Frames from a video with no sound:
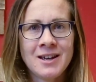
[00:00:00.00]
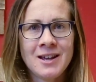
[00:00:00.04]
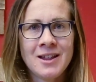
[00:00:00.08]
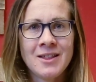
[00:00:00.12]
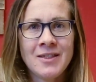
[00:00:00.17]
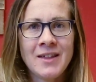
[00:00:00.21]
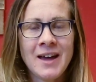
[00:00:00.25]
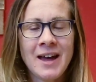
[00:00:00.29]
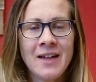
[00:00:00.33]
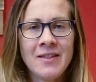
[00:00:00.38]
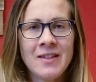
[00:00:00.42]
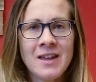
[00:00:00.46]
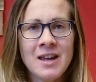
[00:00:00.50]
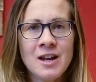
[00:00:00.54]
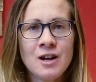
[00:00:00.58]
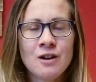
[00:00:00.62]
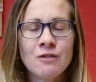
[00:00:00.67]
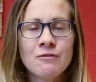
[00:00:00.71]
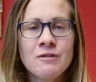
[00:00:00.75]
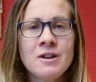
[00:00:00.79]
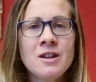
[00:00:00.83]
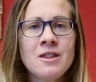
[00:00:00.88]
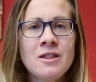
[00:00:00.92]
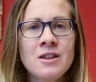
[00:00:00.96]
that the
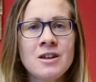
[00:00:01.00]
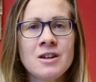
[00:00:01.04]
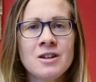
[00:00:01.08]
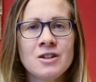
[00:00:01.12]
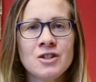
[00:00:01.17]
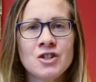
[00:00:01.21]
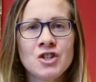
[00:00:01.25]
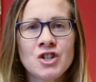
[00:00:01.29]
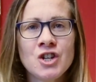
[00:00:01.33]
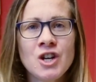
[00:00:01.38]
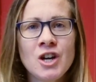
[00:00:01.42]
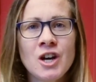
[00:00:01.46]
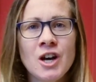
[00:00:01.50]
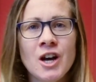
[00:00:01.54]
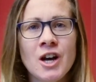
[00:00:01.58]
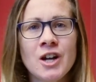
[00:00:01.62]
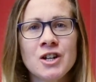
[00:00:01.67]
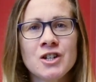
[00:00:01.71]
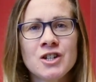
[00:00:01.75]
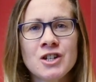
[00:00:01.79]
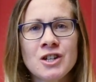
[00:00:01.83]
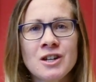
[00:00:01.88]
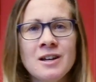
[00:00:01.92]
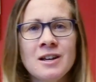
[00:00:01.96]
Corinthian
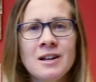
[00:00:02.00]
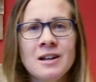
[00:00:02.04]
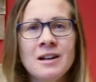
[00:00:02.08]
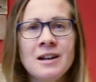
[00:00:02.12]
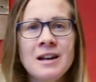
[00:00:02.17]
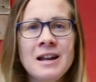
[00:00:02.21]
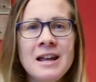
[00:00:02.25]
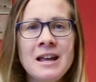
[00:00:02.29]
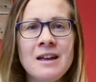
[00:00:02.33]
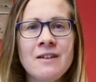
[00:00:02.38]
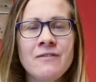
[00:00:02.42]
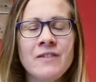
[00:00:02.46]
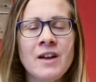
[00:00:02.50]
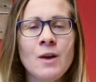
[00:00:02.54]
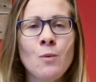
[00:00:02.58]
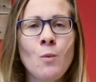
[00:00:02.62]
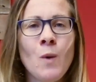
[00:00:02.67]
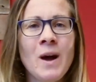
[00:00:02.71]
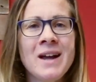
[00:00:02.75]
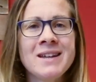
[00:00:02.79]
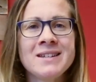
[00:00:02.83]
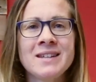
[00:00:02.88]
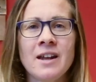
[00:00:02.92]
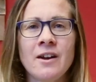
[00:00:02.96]
church live in
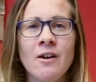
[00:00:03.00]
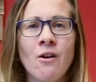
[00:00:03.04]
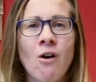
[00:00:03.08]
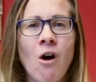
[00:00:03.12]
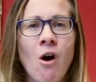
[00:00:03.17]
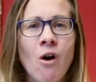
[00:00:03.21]
ways that are